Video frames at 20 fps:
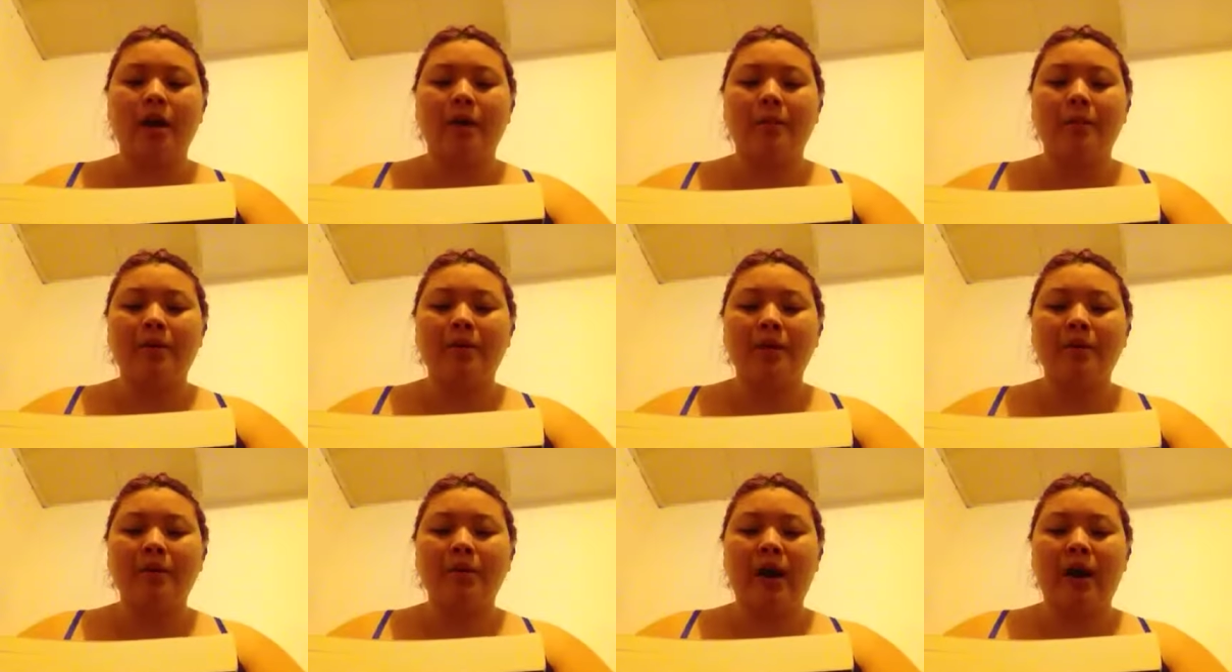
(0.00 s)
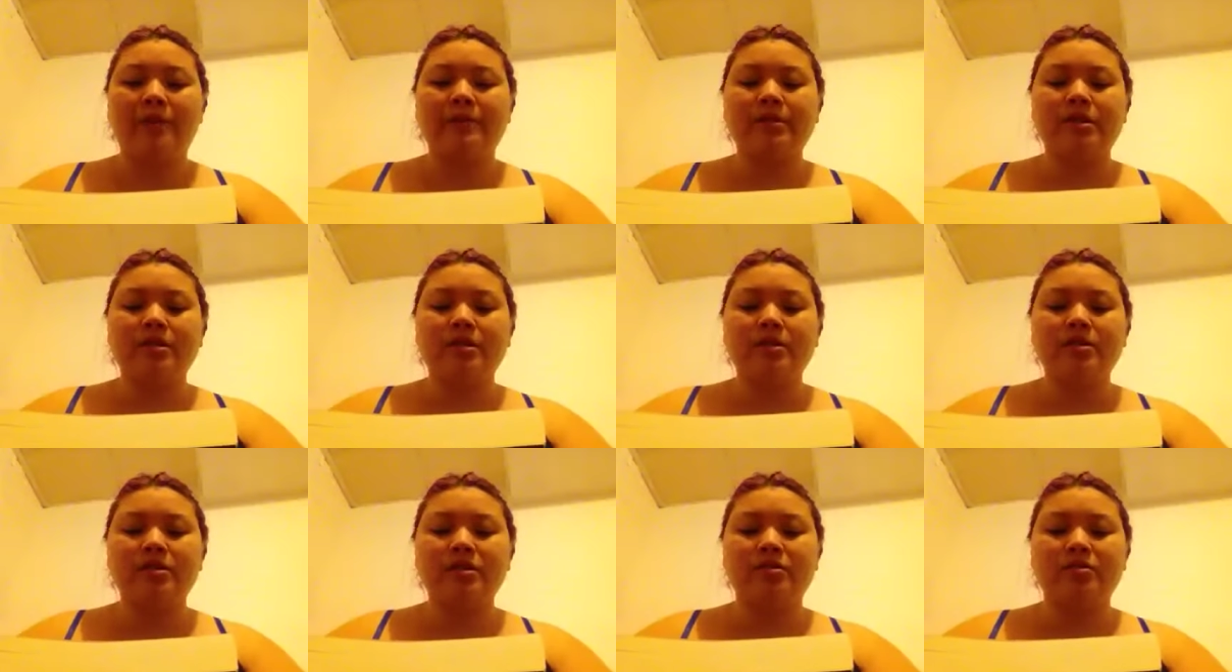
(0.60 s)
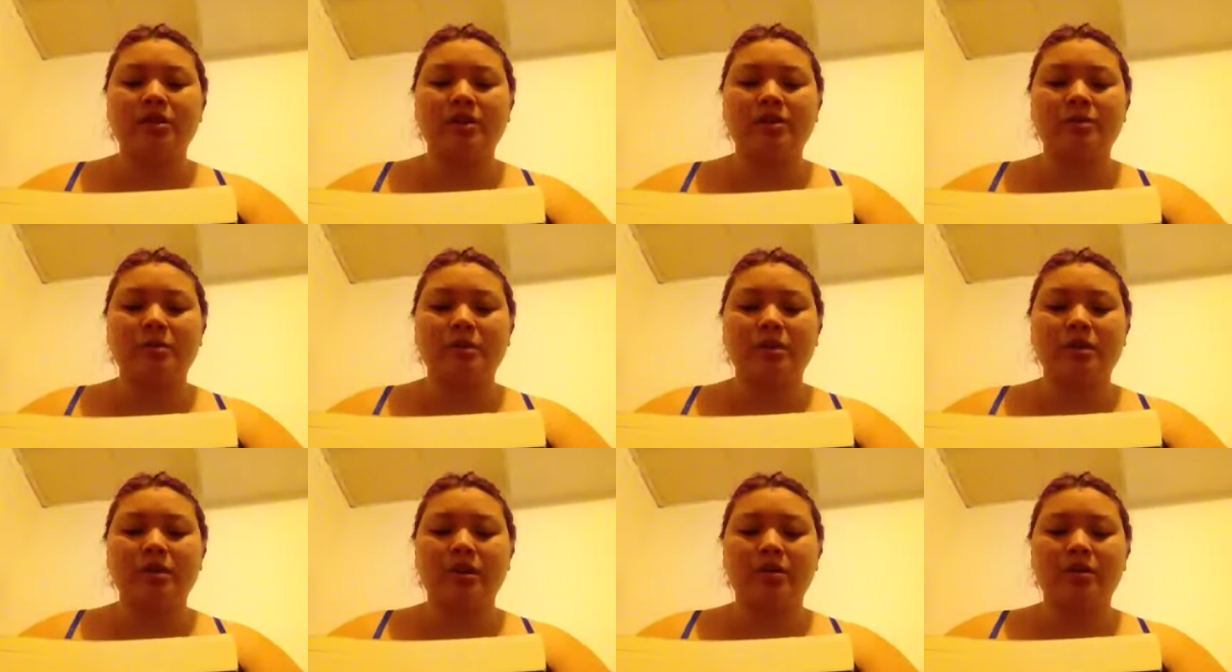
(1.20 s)
but they will have to learn to trust
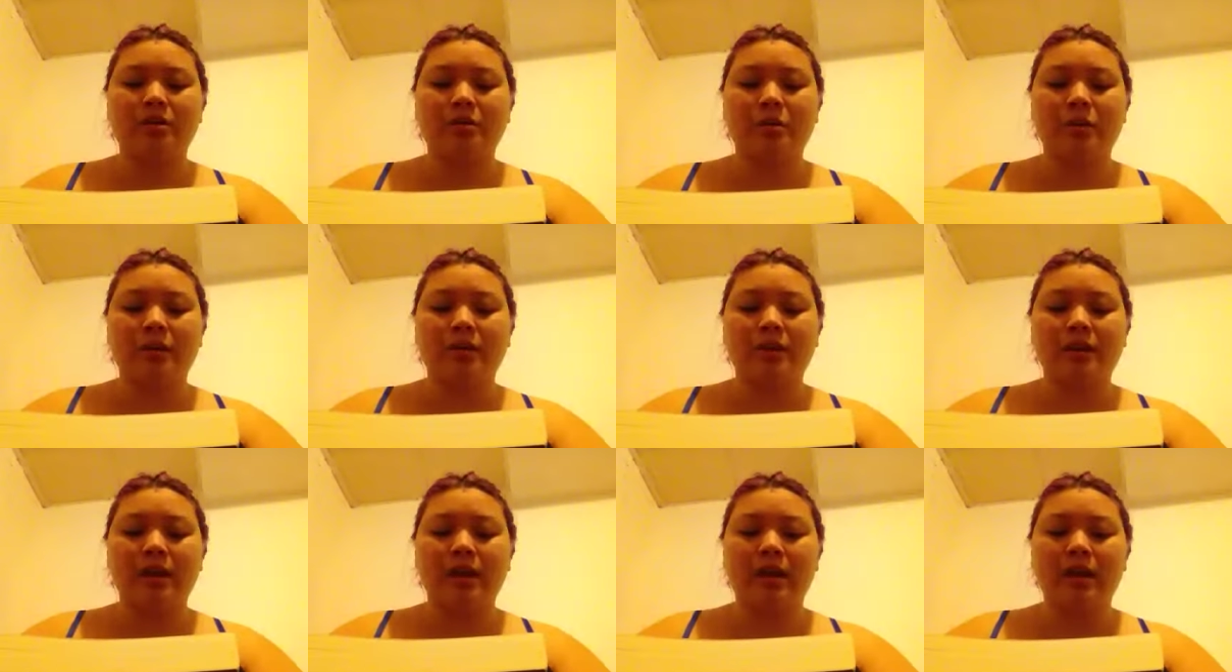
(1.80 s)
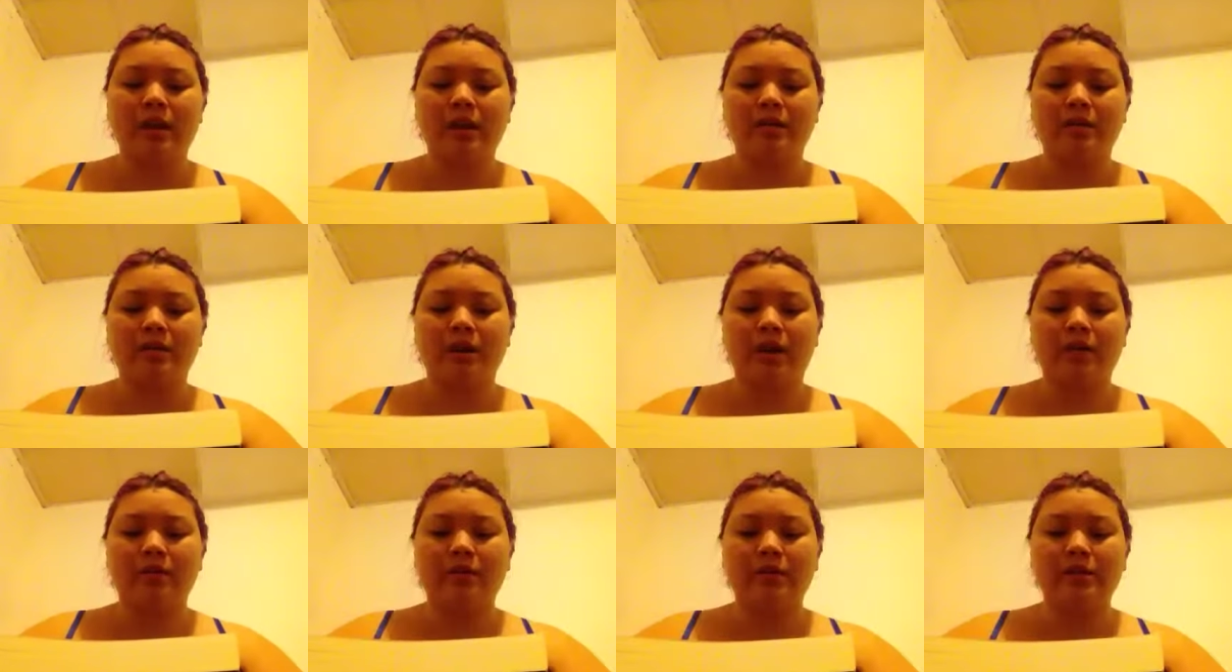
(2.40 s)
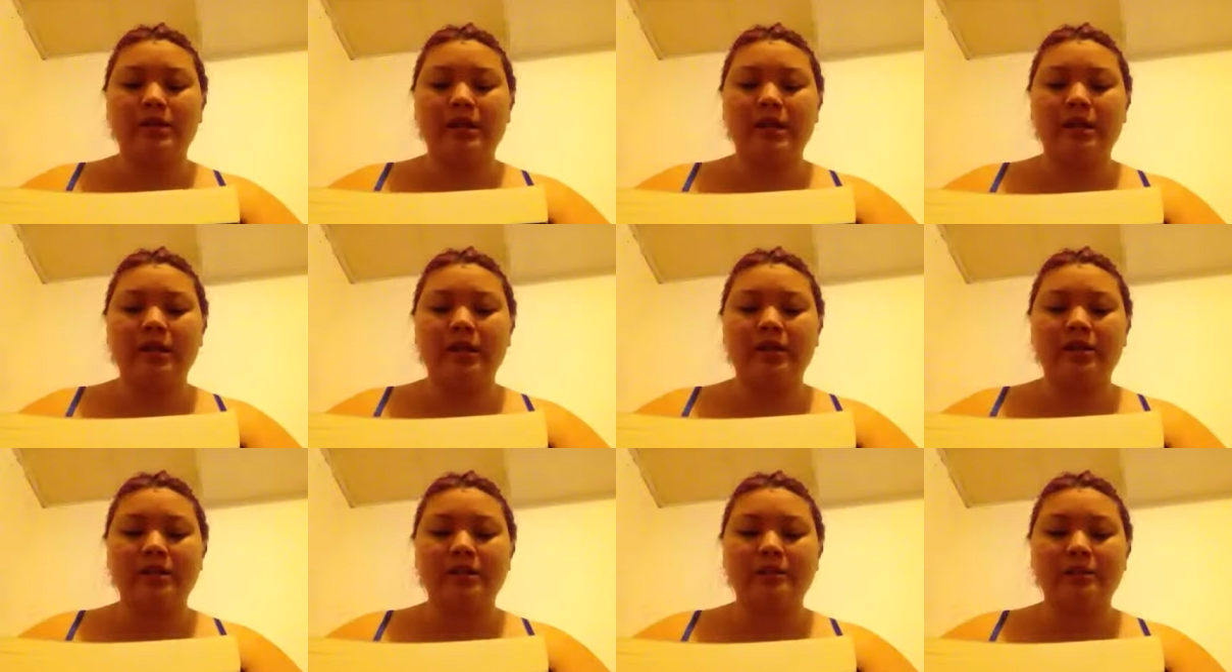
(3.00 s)
one another when they uncover a deadly
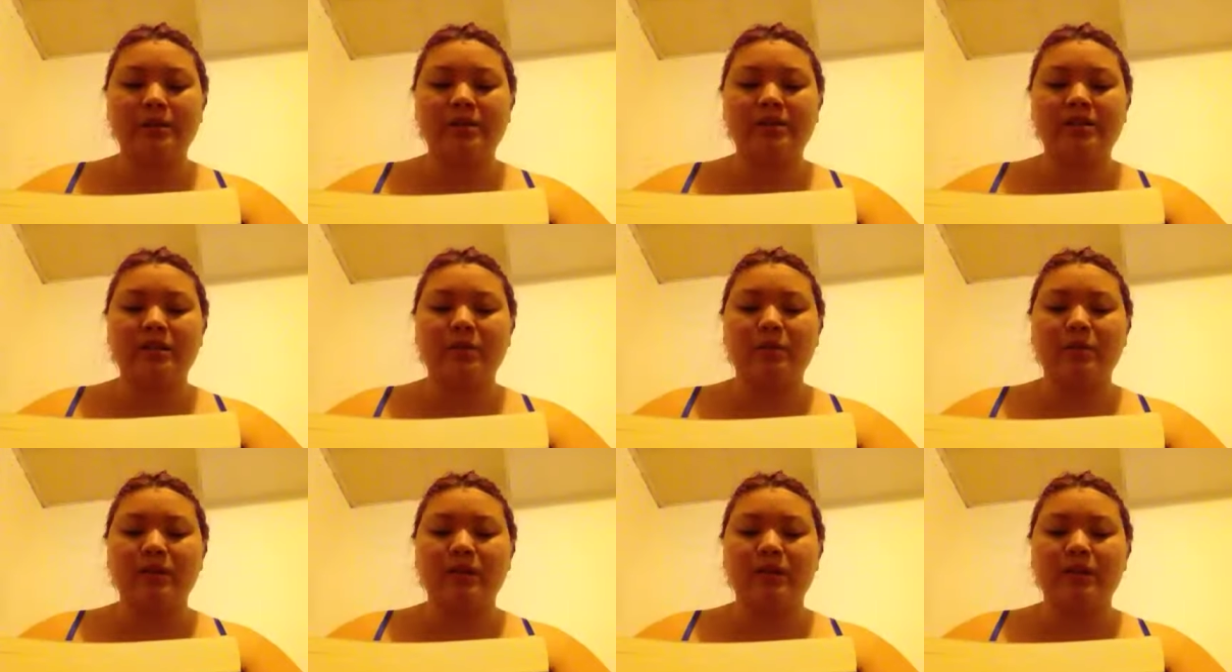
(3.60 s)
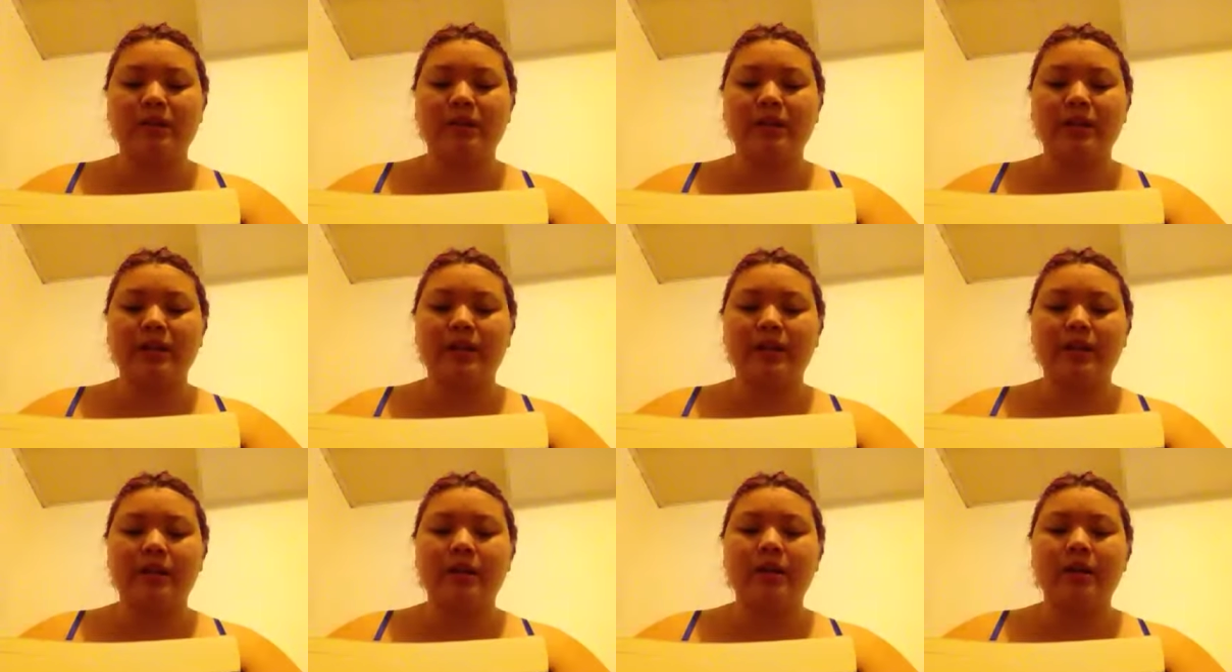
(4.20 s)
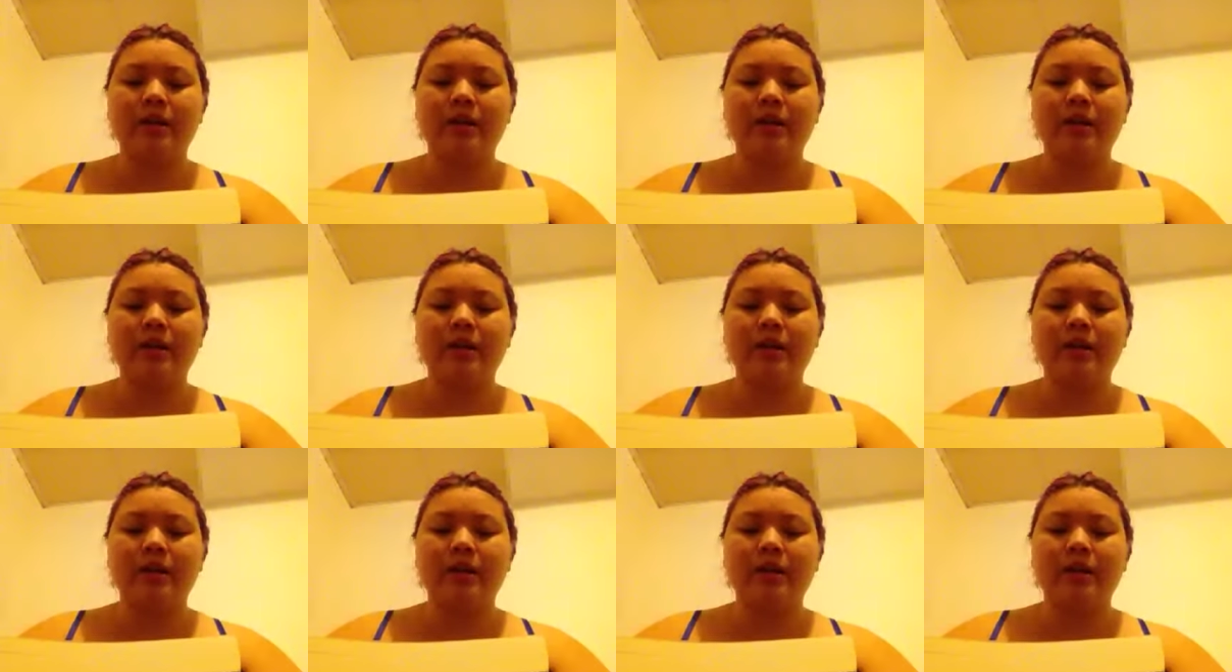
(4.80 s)
conspiracy within the League.